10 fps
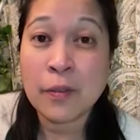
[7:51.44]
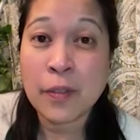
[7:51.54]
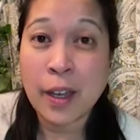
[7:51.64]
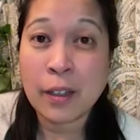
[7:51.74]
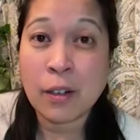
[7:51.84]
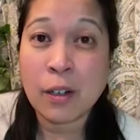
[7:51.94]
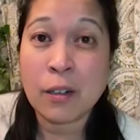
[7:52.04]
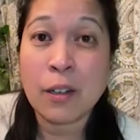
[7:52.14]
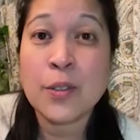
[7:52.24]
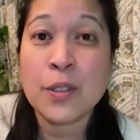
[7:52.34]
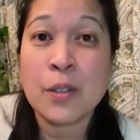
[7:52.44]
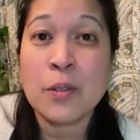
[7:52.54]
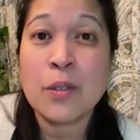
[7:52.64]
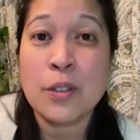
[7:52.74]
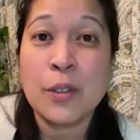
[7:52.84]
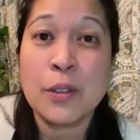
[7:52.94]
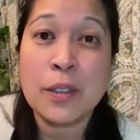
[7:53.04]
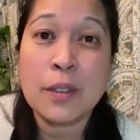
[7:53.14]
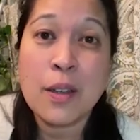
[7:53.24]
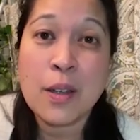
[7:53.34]
of that are also
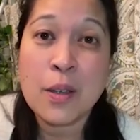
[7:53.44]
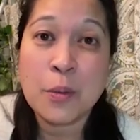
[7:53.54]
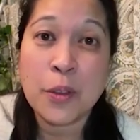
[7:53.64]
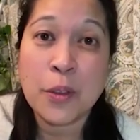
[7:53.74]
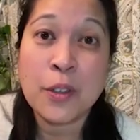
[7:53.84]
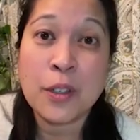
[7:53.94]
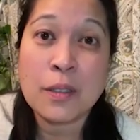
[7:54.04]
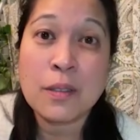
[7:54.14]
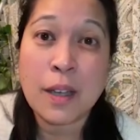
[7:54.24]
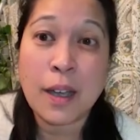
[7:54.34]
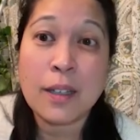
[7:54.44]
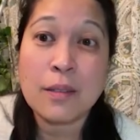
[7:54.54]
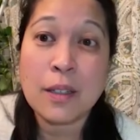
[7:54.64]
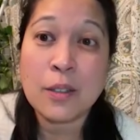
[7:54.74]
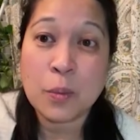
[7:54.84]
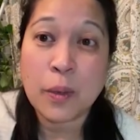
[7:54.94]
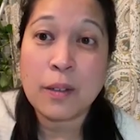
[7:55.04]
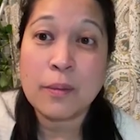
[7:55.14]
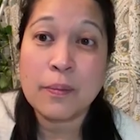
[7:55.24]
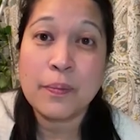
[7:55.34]
included with a good diet as
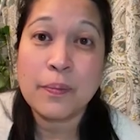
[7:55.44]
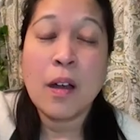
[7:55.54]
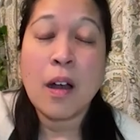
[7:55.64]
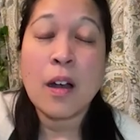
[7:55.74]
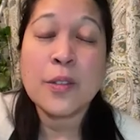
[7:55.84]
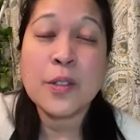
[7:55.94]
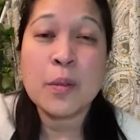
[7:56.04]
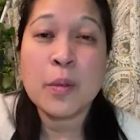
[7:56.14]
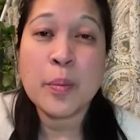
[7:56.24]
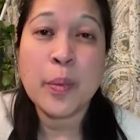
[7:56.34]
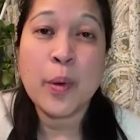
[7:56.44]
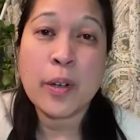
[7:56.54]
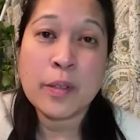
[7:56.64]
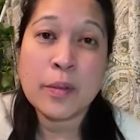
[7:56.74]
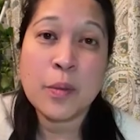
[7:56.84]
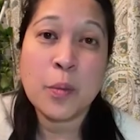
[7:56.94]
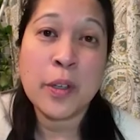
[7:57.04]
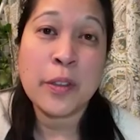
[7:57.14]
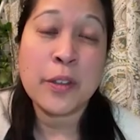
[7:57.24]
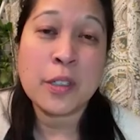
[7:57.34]
well. Also important
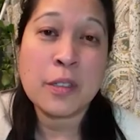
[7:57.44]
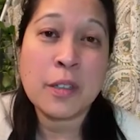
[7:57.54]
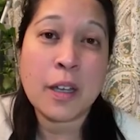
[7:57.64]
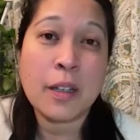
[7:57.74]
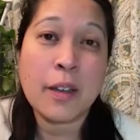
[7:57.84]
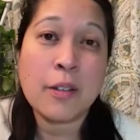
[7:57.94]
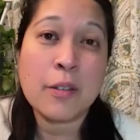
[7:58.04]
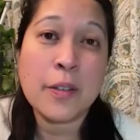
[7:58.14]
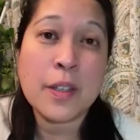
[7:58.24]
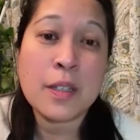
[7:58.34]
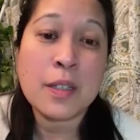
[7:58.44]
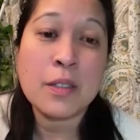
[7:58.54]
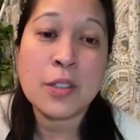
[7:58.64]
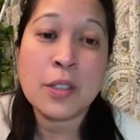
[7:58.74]
with good gut health is